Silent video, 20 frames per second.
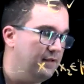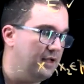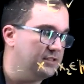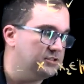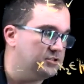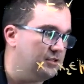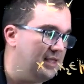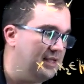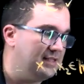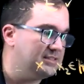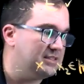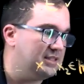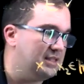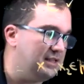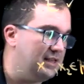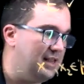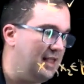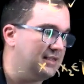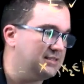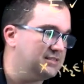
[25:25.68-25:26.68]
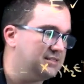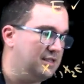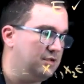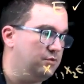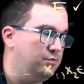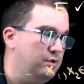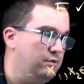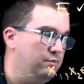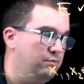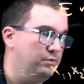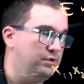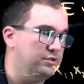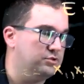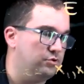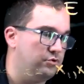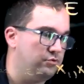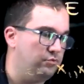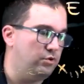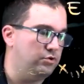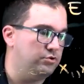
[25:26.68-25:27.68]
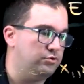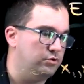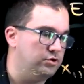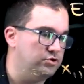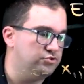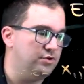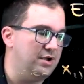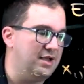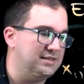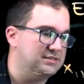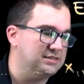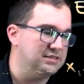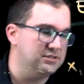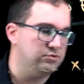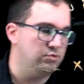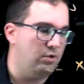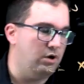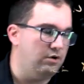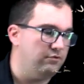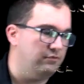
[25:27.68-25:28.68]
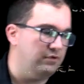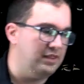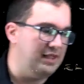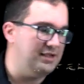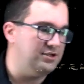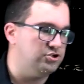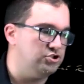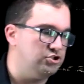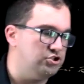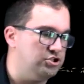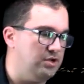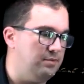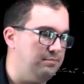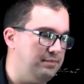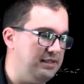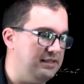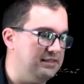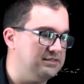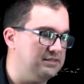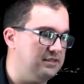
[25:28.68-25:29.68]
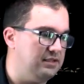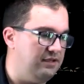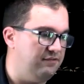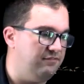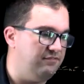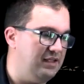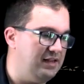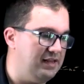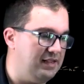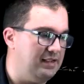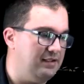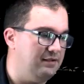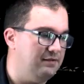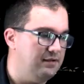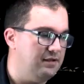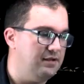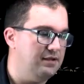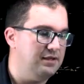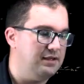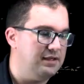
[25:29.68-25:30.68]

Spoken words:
And so that's the next thing we sort of want to address is what relationship is, if any,